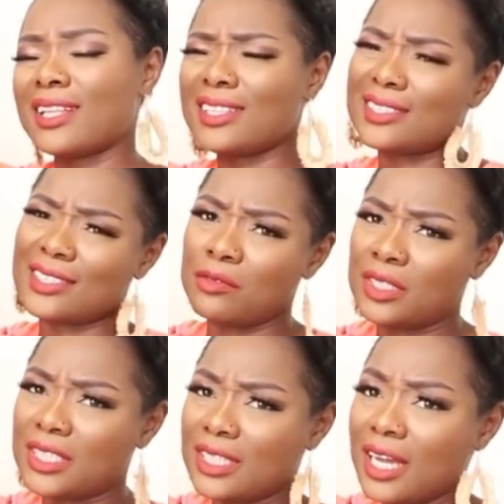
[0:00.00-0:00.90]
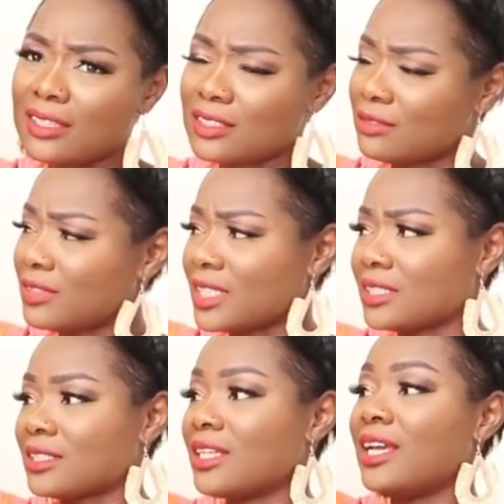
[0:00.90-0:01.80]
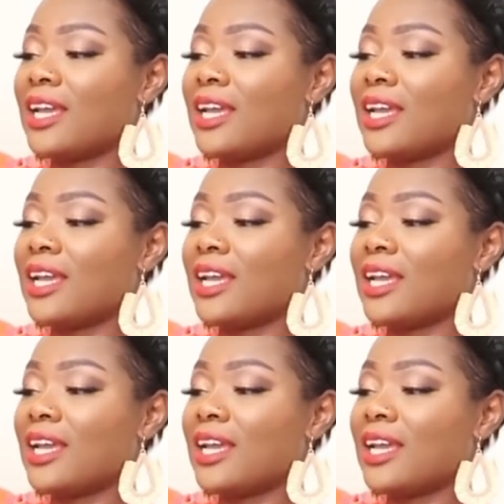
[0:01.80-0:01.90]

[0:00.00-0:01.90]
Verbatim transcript: I think $17 for this,